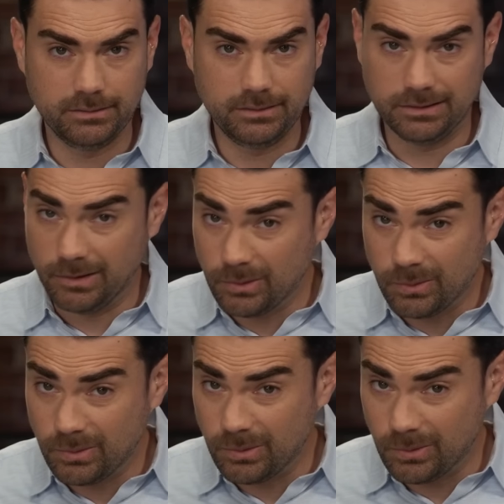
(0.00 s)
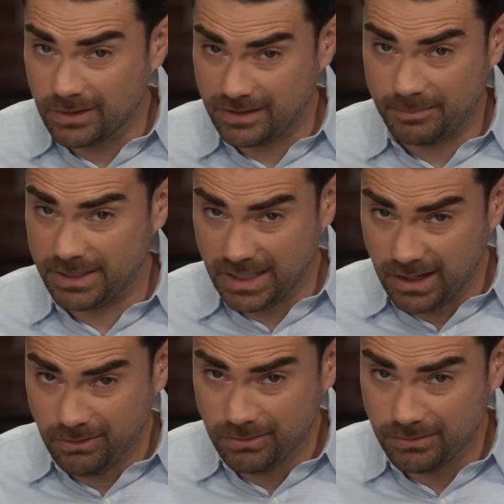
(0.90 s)
You know what's happening
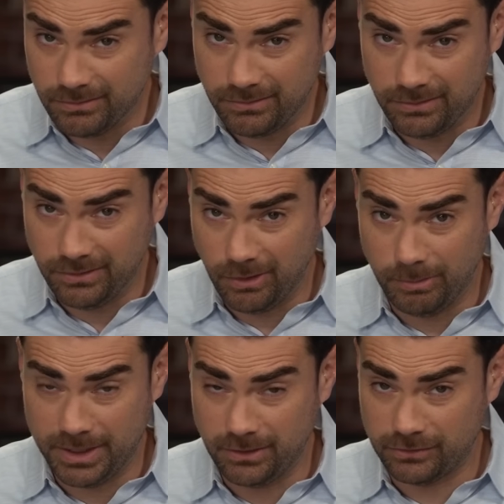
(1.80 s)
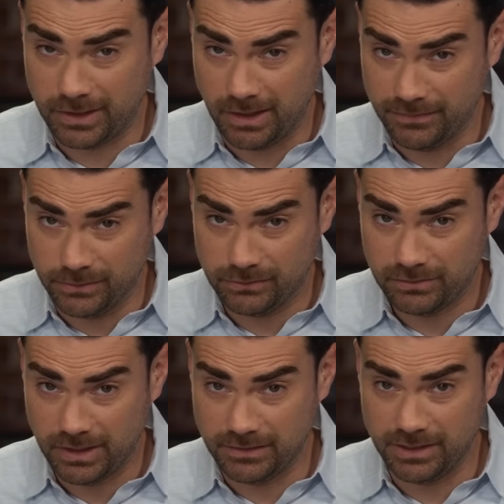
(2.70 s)
now? Nobody knows how to count
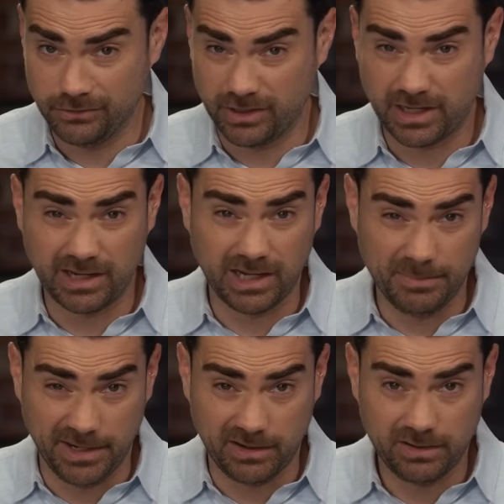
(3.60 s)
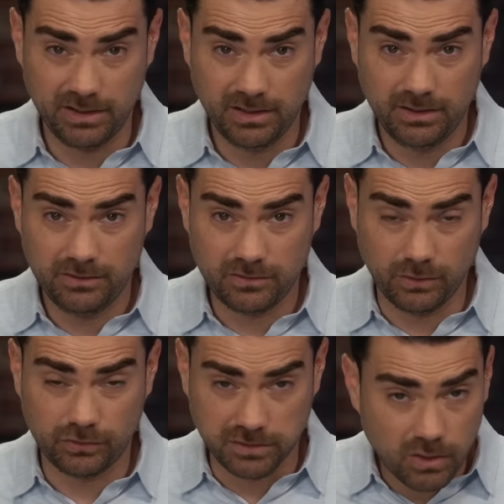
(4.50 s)
votes, and the deals aren't getting any better.
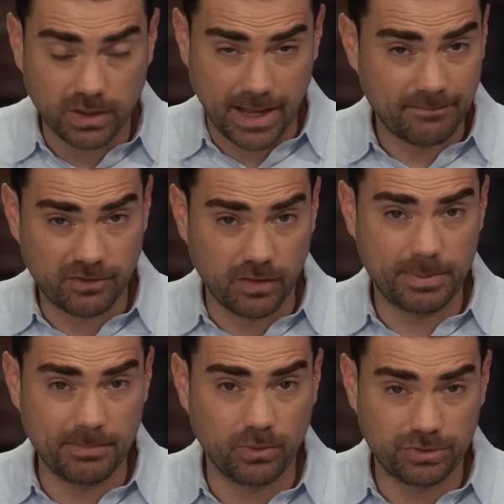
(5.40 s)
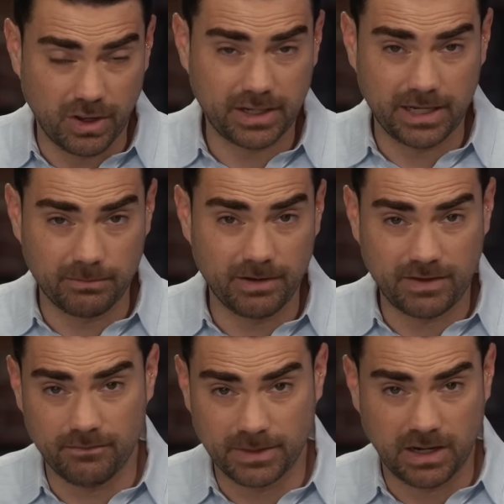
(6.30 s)
So, slow clap for all the people who thought getting rid of
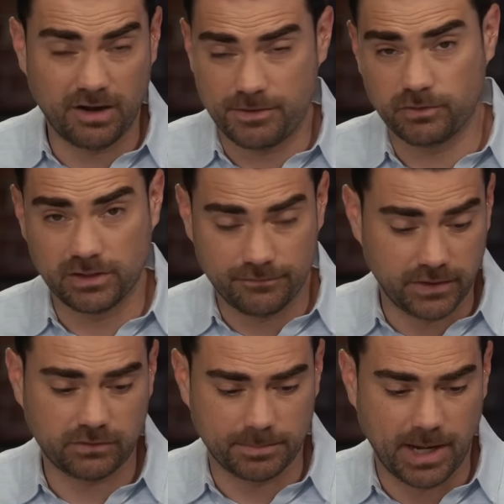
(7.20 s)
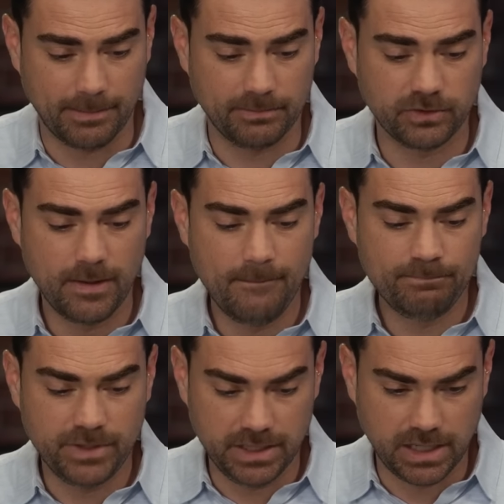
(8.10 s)
Kevin McCarthy was going to fix the problems
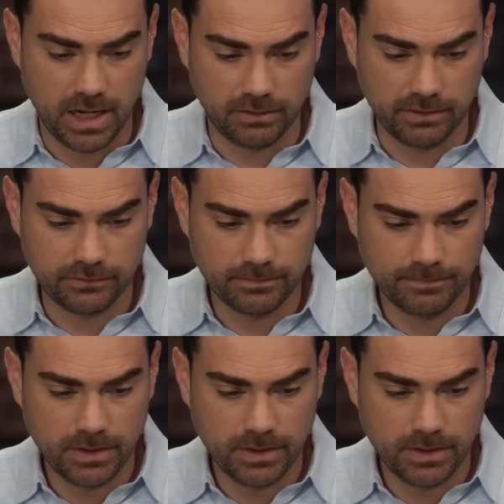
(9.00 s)
in Congress.